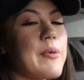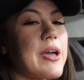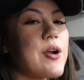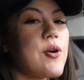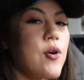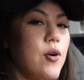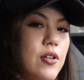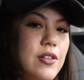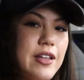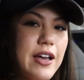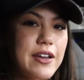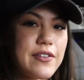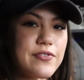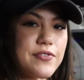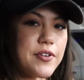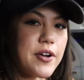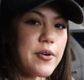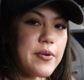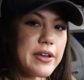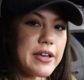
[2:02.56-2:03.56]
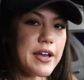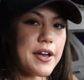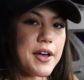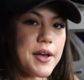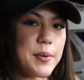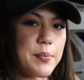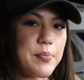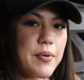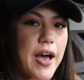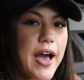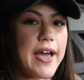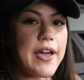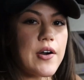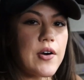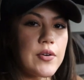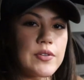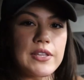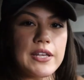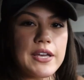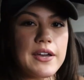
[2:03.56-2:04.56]
my whole life growing up, I
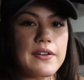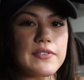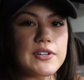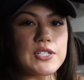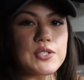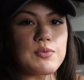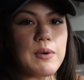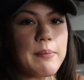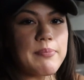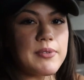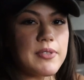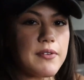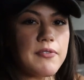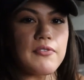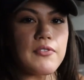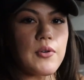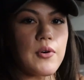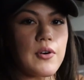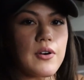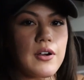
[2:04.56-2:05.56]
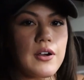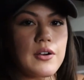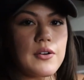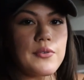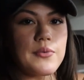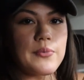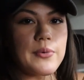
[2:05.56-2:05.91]
only ever swept the floor